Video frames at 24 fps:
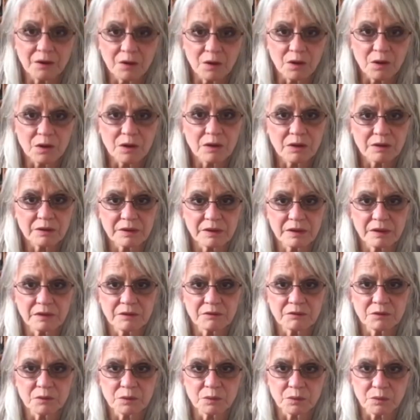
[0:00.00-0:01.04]
And all can
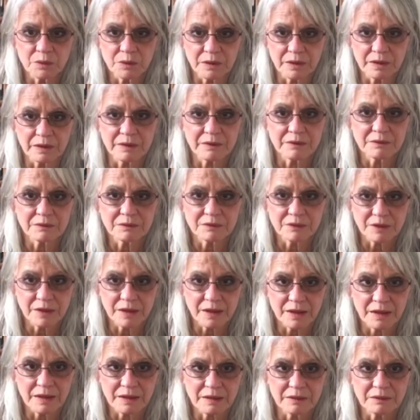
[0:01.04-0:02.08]
give glory to
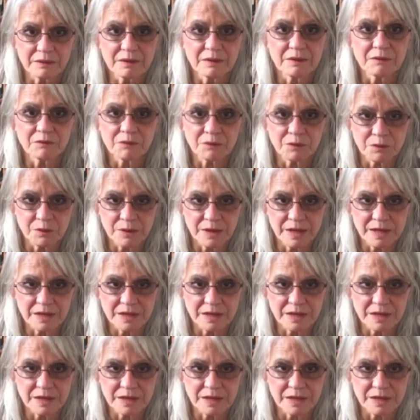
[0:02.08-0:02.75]
God for your